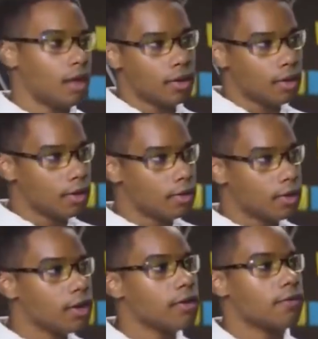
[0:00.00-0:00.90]

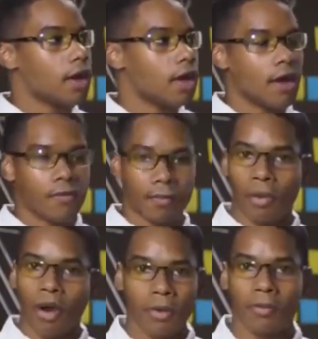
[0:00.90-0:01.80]
And if I have a
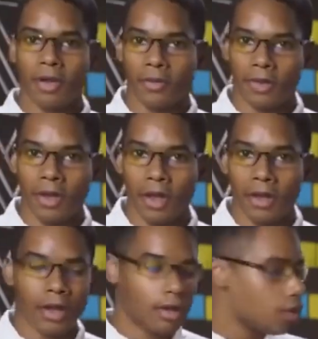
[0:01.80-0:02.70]
problem down the
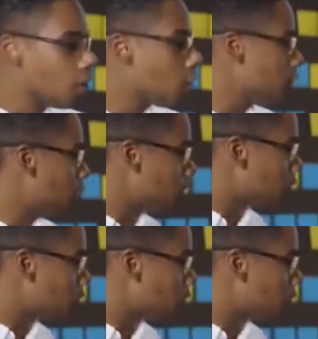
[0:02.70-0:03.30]
line, I can always